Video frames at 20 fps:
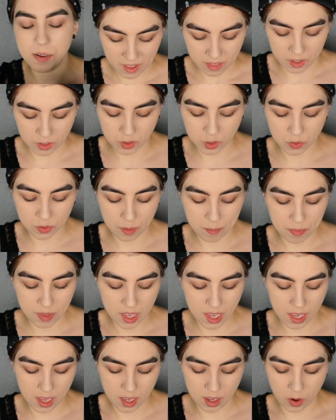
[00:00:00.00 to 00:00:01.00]
This is from
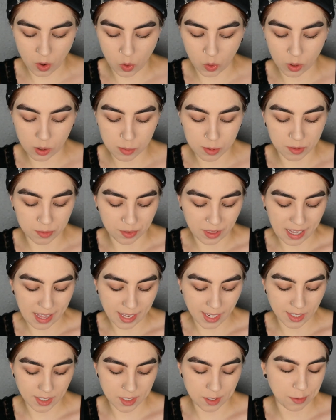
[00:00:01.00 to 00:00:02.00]
the Orb of
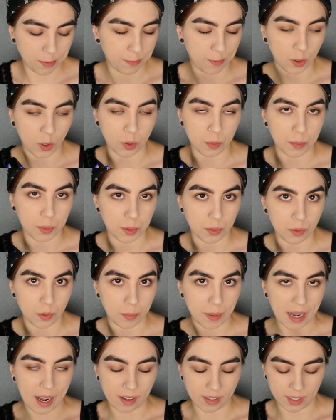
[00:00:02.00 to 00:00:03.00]
Light Full Moon
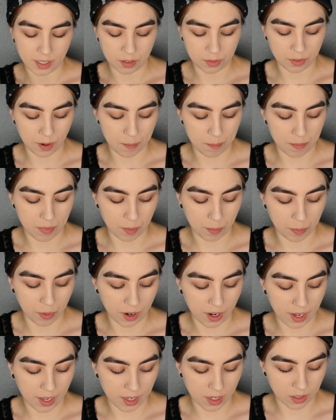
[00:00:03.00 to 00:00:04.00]
palette from the
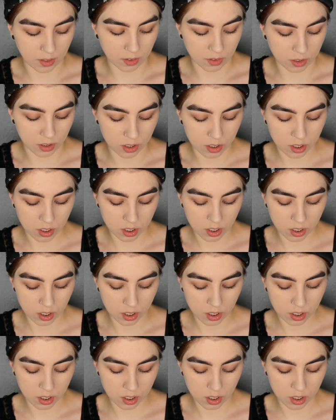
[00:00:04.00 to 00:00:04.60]
brand